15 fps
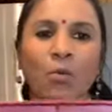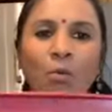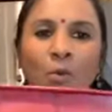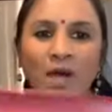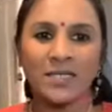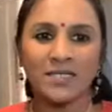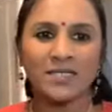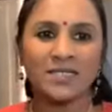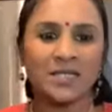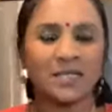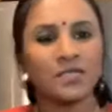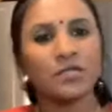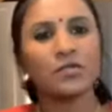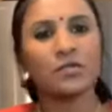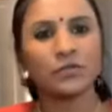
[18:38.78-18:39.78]
once
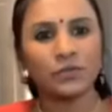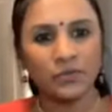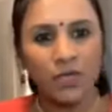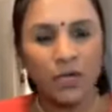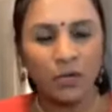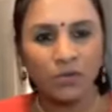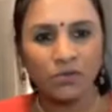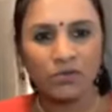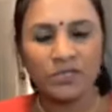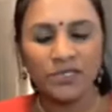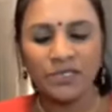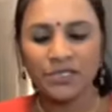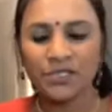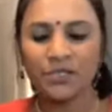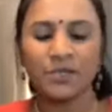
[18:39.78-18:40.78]
it
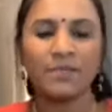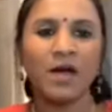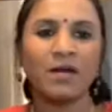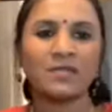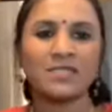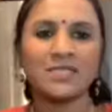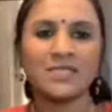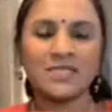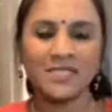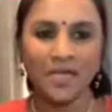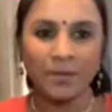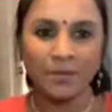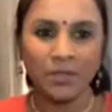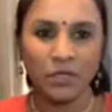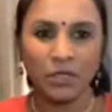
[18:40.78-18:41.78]
grows to about
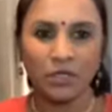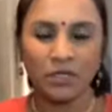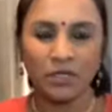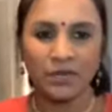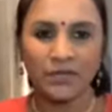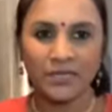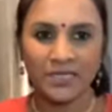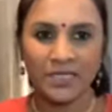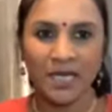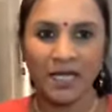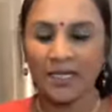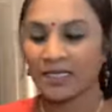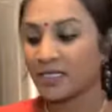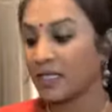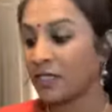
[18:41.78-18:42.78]
double the
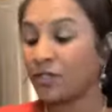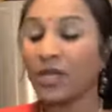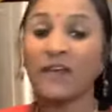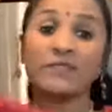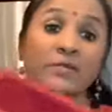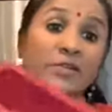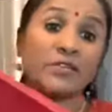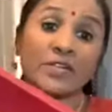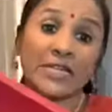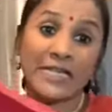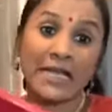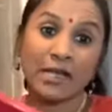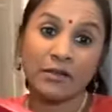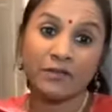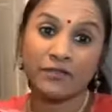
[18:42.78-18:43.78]
size, now you have to be really
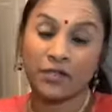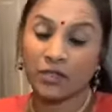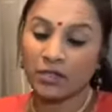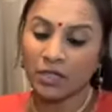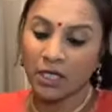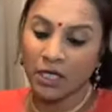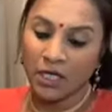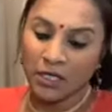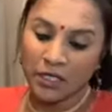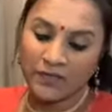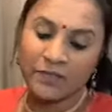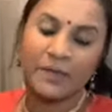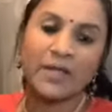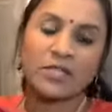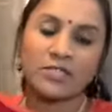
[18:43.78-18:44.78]
careful, you
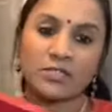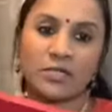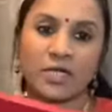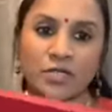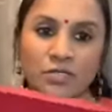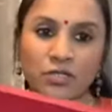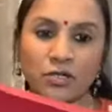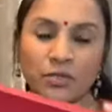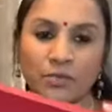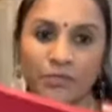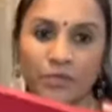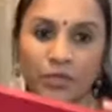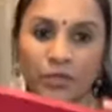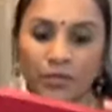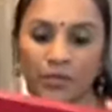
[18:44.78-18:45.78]
have to make sure that your
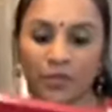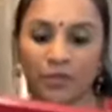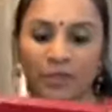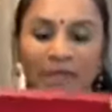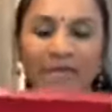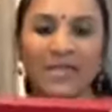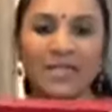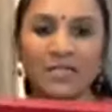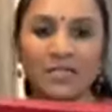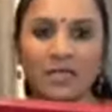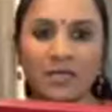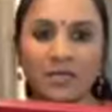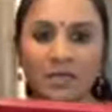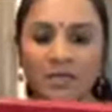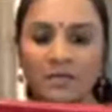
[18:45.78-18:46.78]

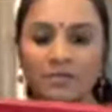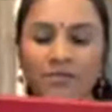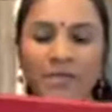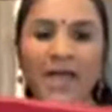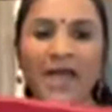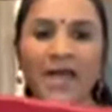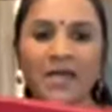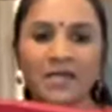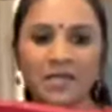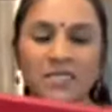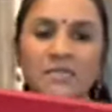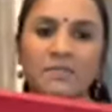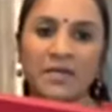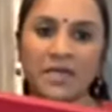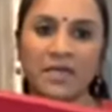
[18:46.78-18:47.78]
baking pan
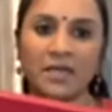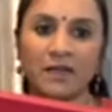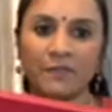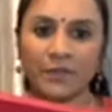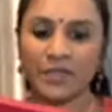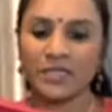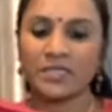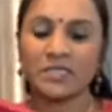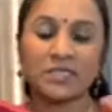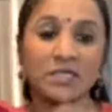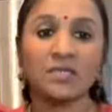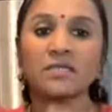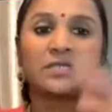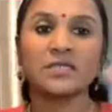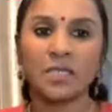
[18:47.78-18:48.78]
is big enough, because it's
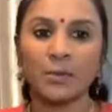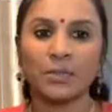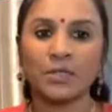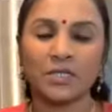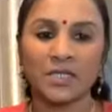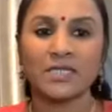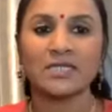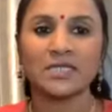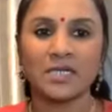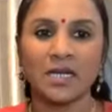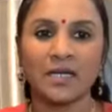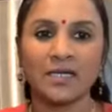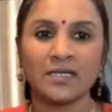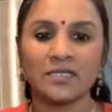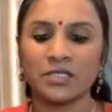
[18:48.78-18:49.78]
gonna double in
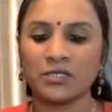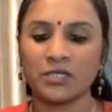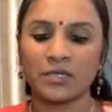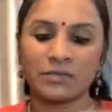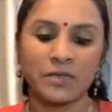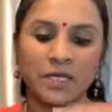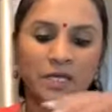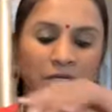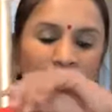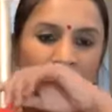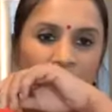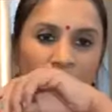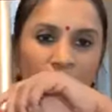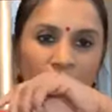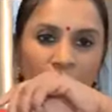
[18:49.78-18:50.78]
size, you know, you
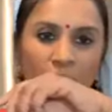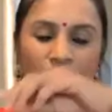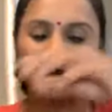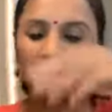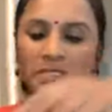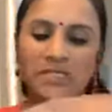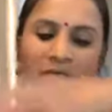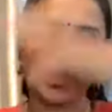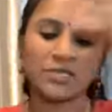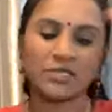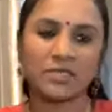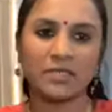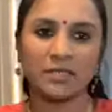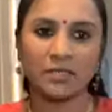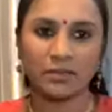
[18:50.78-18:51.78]
don't want it to
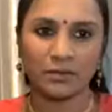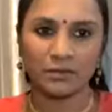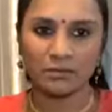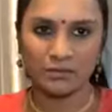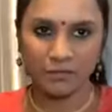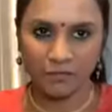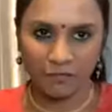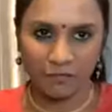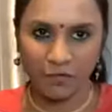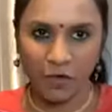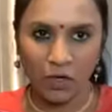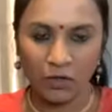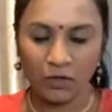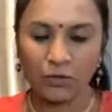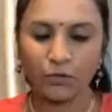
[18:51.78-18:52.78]
actually, you know,
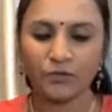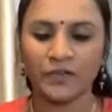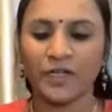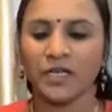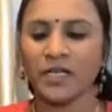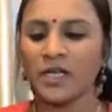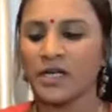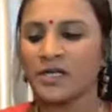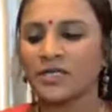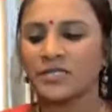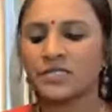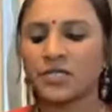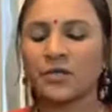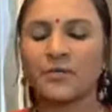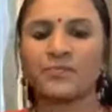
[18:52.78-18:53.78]
fall over.
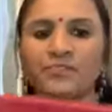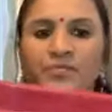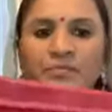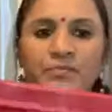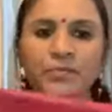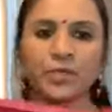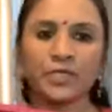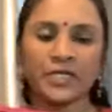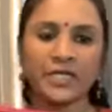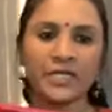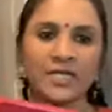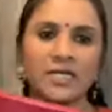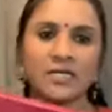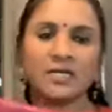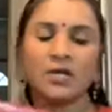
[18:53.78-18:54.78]
So put it
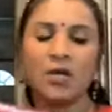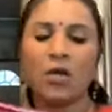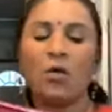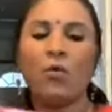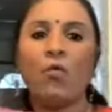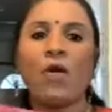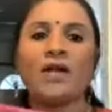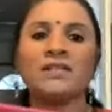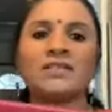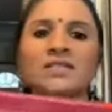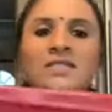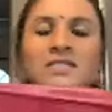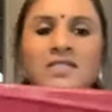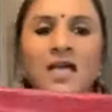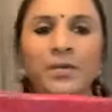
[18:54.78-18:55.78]
in here. Once
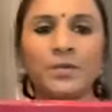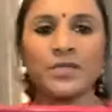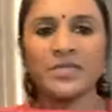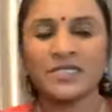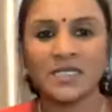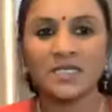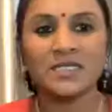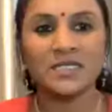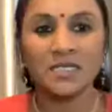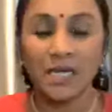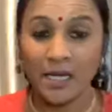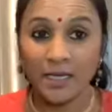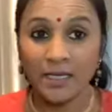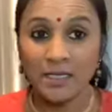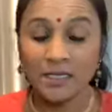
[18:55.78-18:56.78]
it doubles in
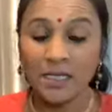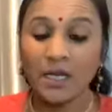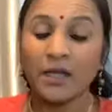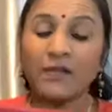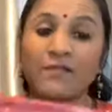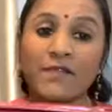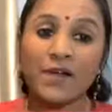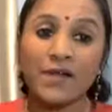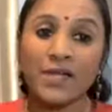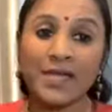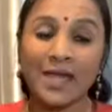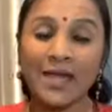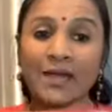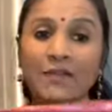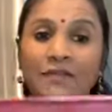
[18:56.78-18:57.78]
size, very
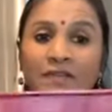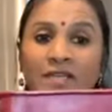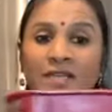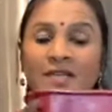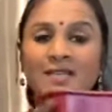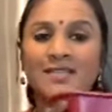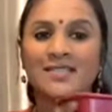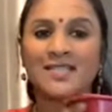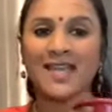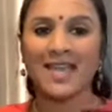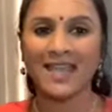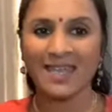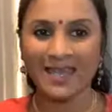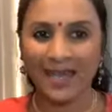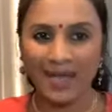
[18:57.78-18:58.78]
carefully
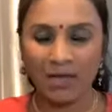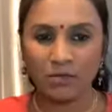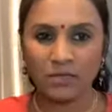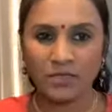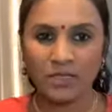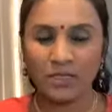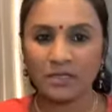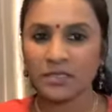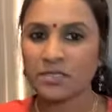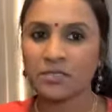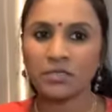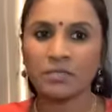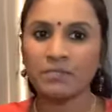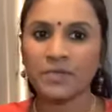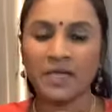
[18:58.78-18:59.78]
take it out. This
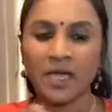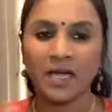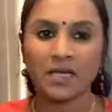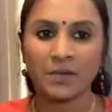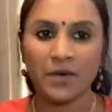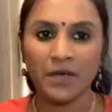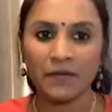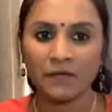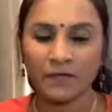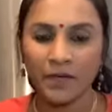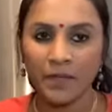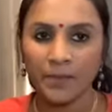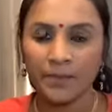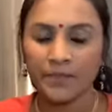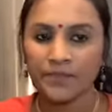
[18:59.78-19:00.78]
could be anywhere
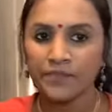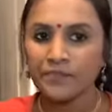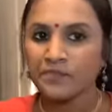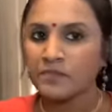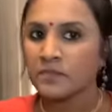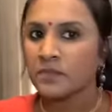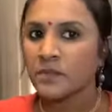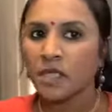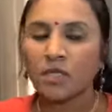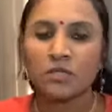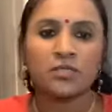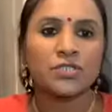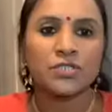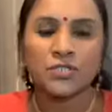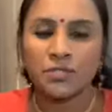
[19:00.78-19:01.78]
from, you
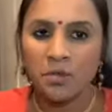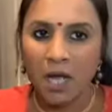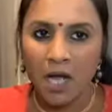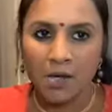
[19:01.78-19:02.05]
know, 2